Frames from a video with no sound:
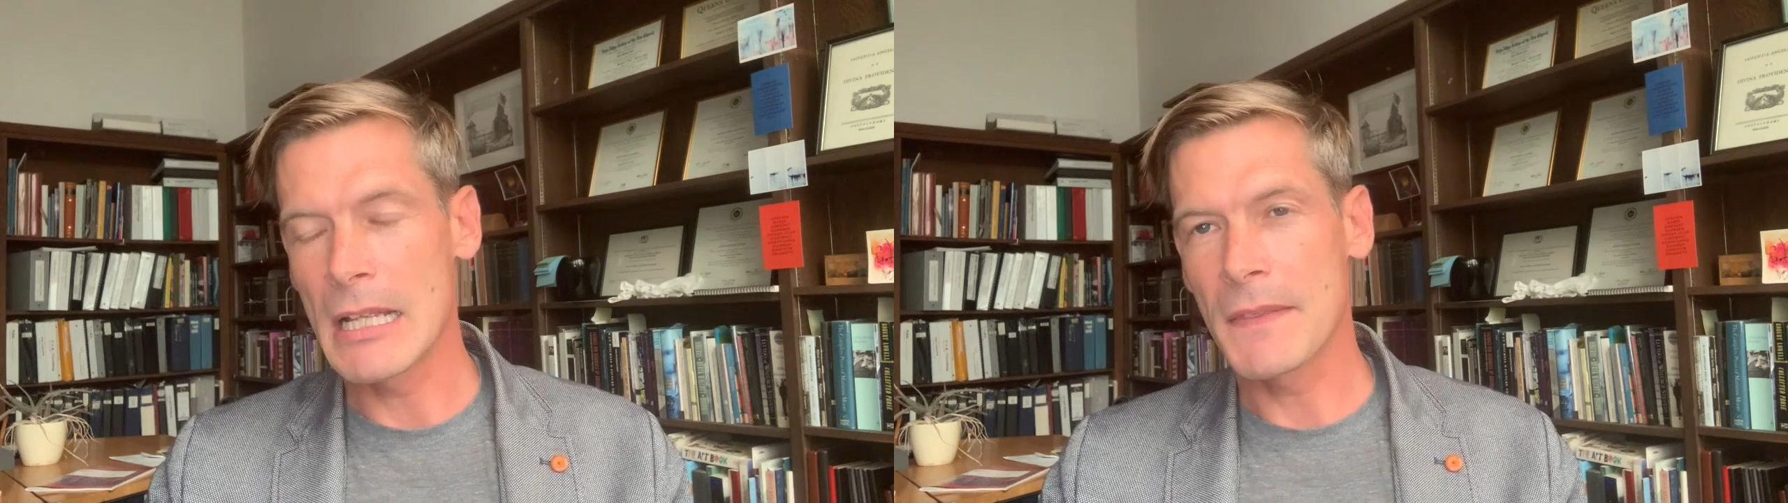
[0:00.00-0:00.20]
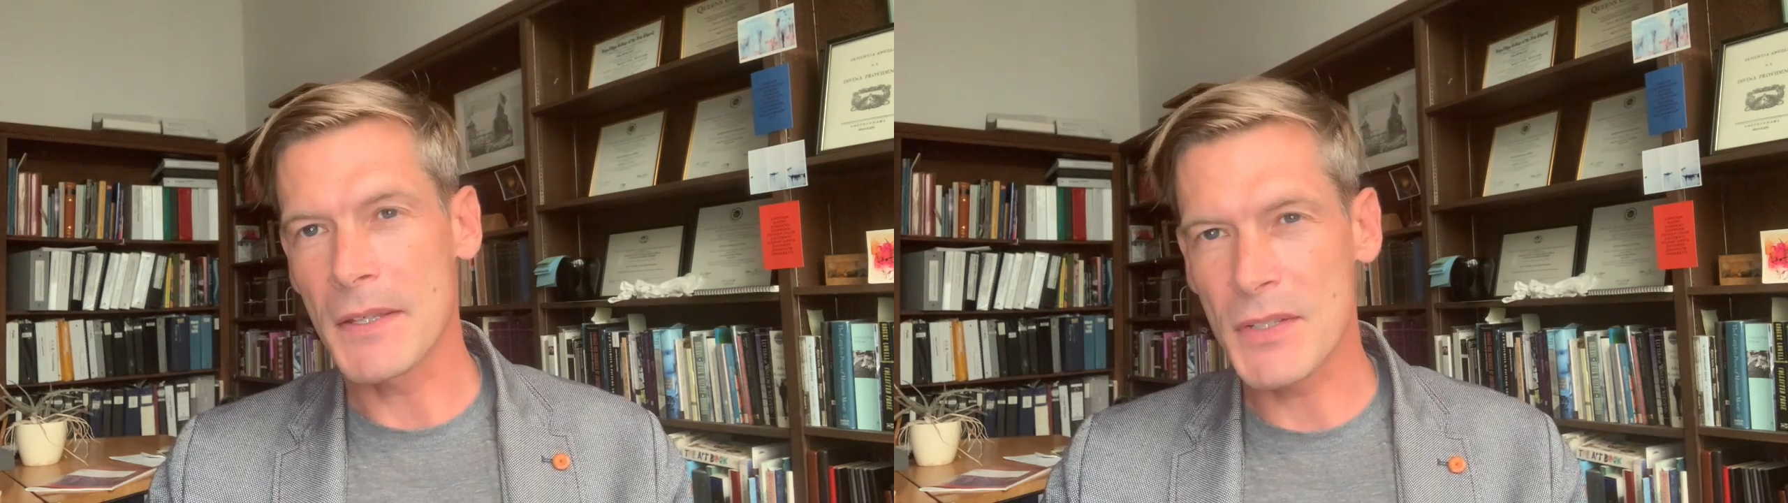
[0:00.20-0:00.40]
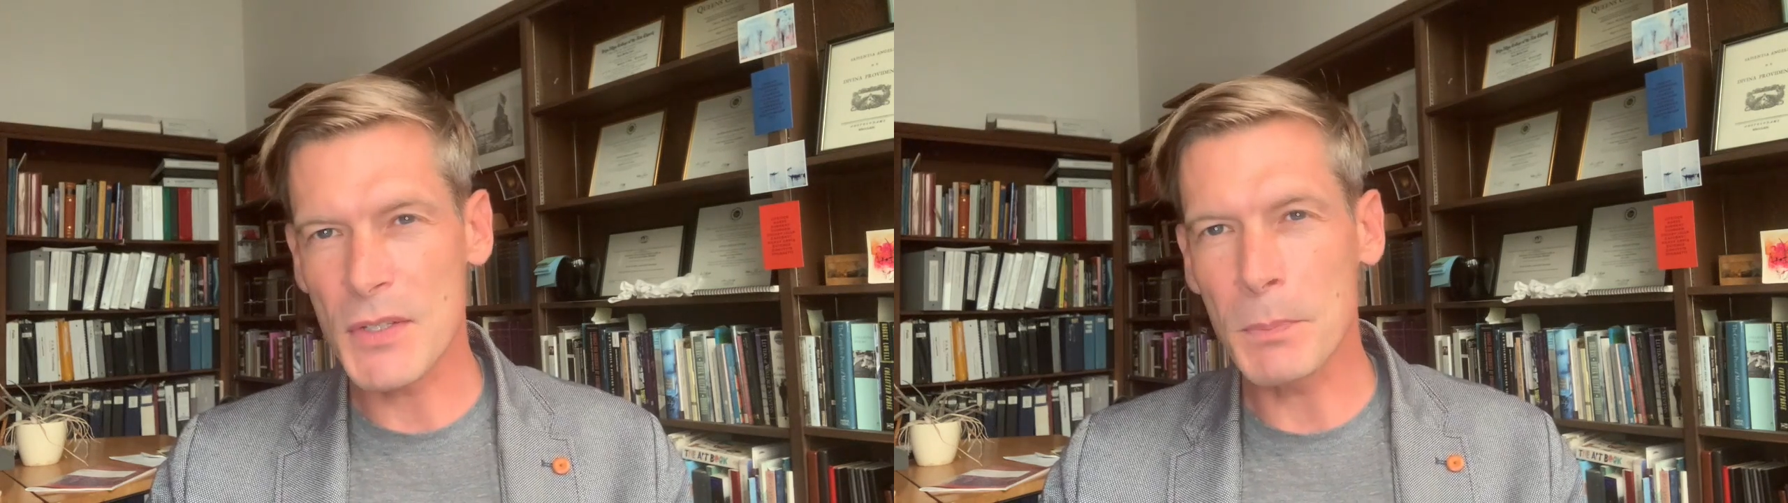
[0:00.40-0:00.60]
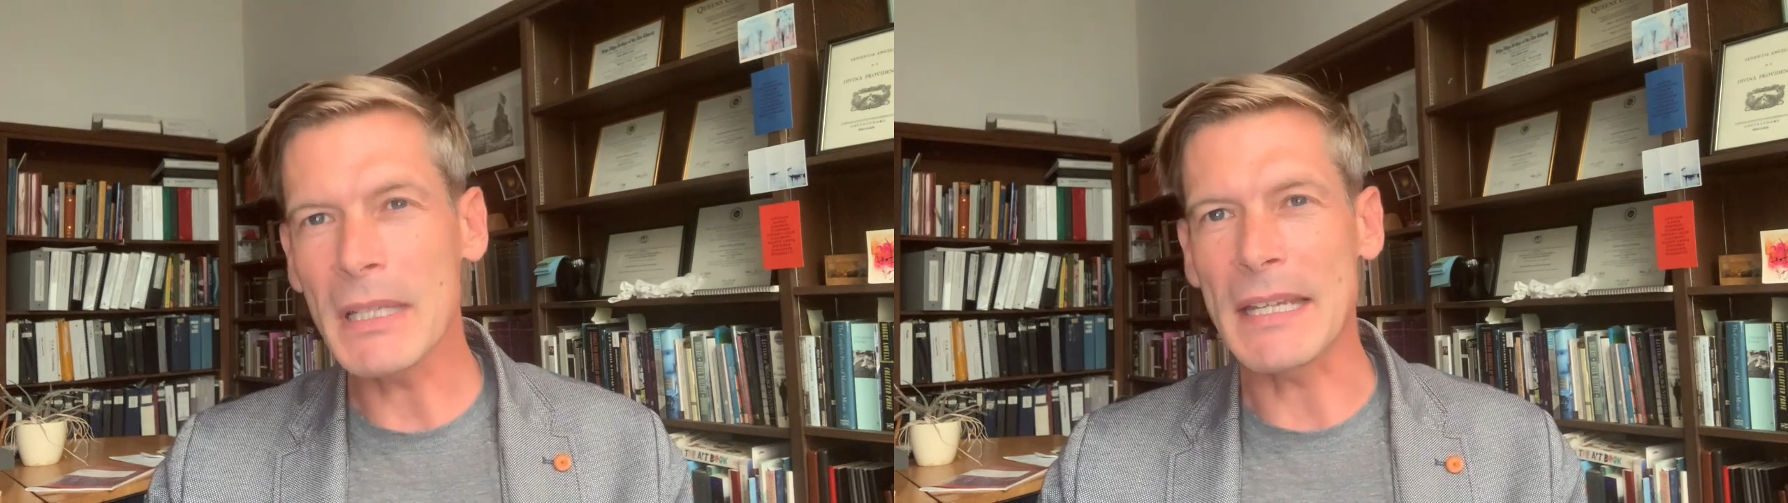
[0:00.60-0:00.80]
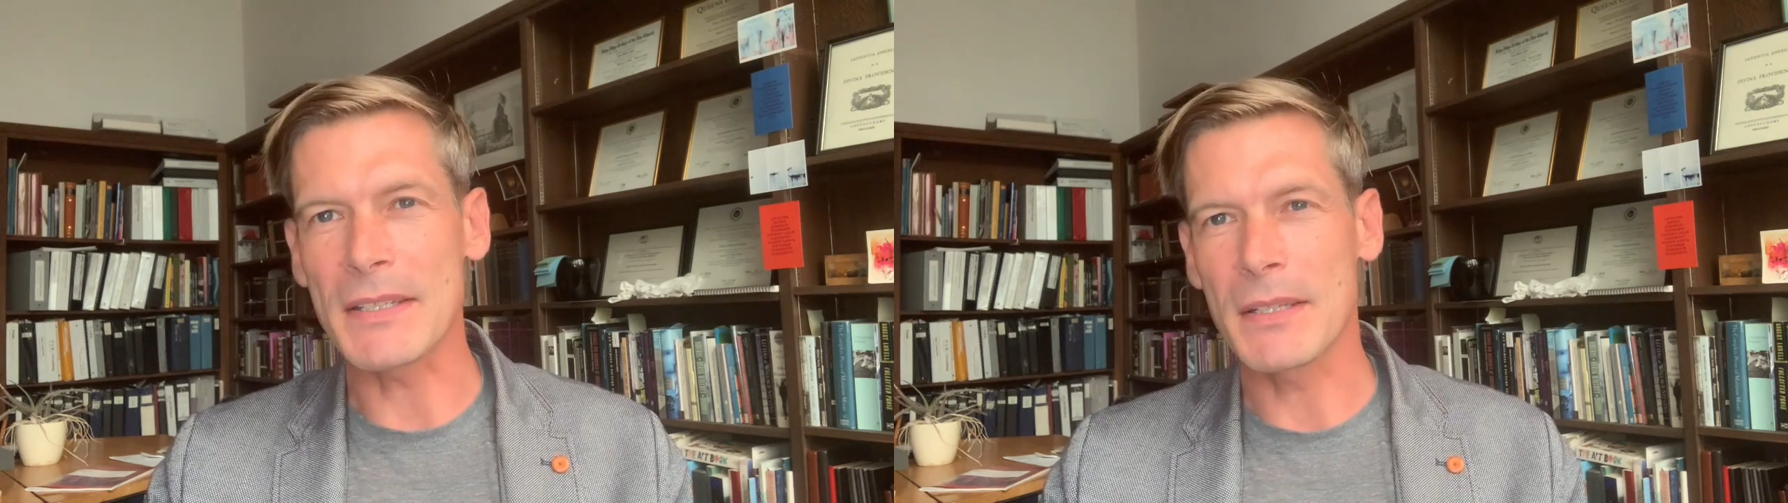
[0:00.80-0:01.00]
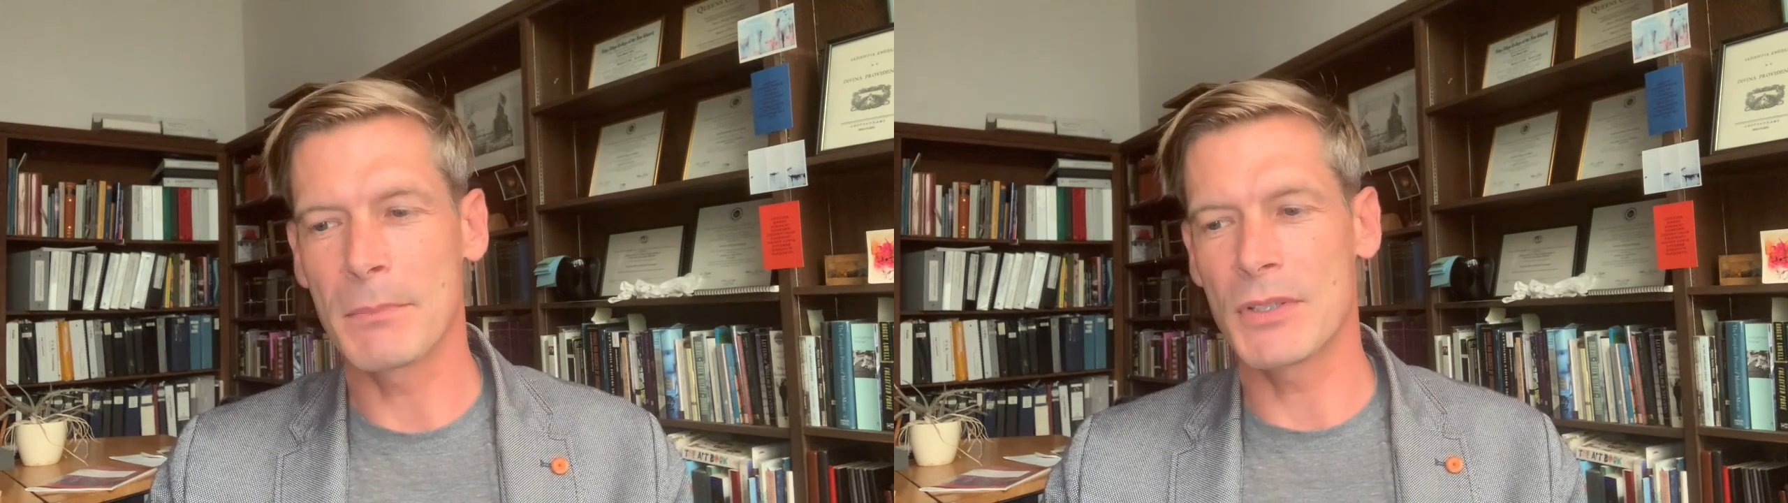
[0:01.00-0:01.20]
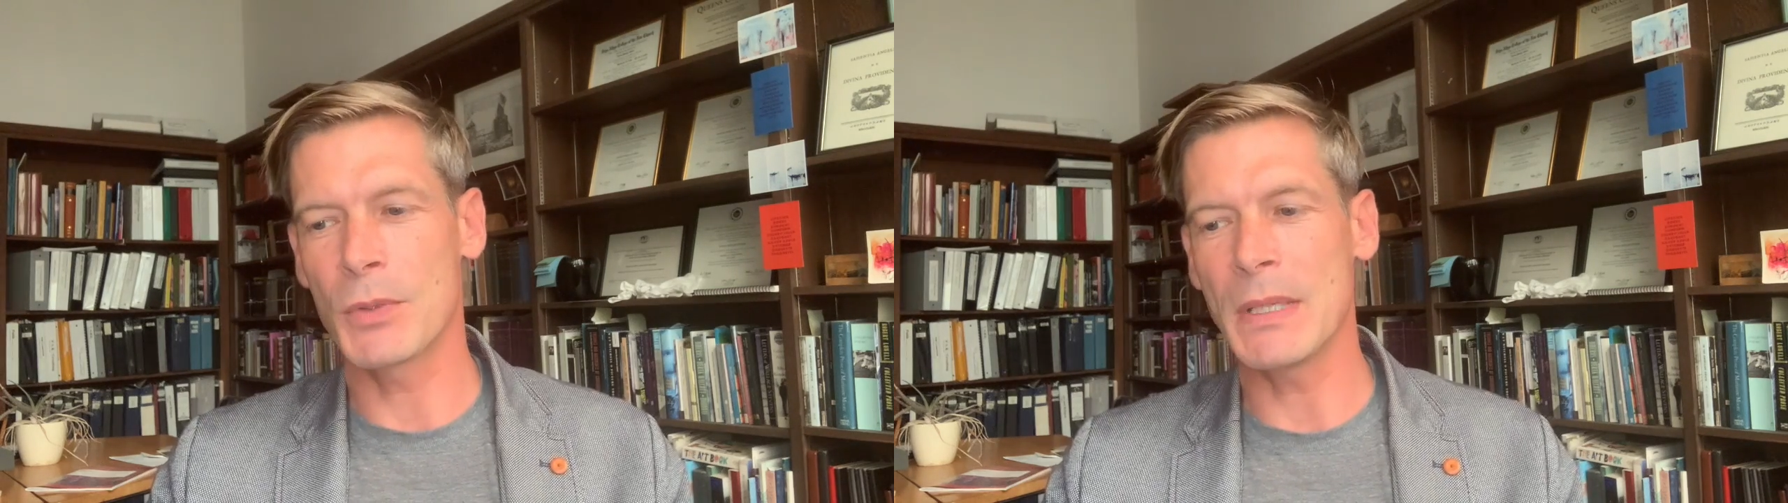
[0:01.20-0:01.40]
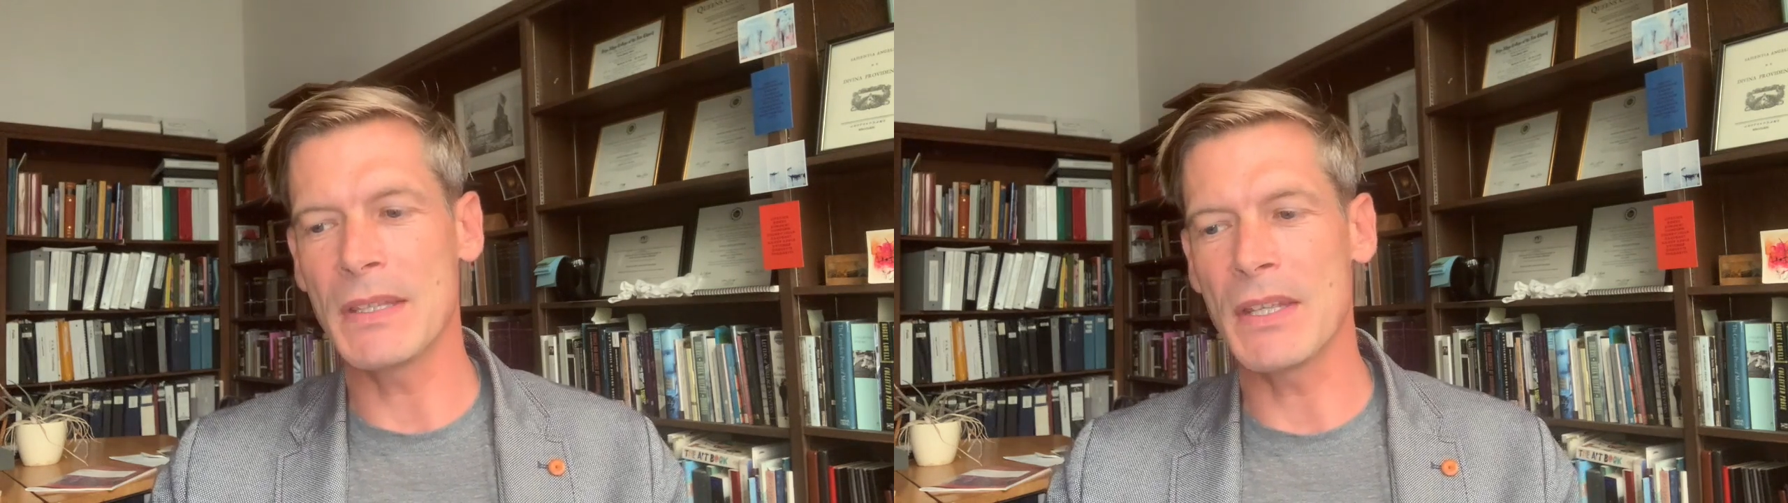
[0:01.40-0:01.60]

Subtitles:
the split between